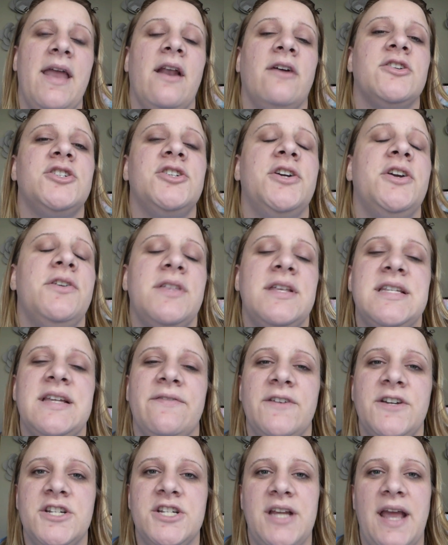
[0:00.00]
and I'll show you the
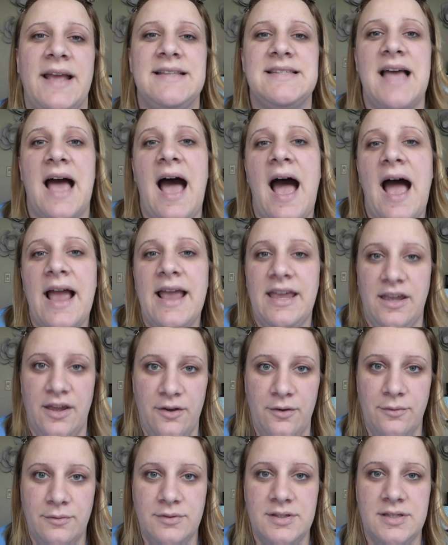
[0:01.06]
different shades I
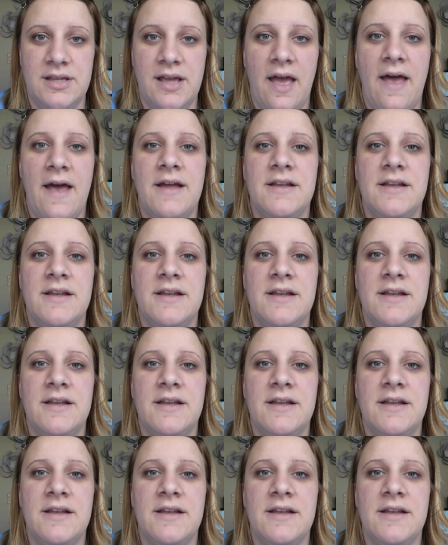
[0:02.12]
use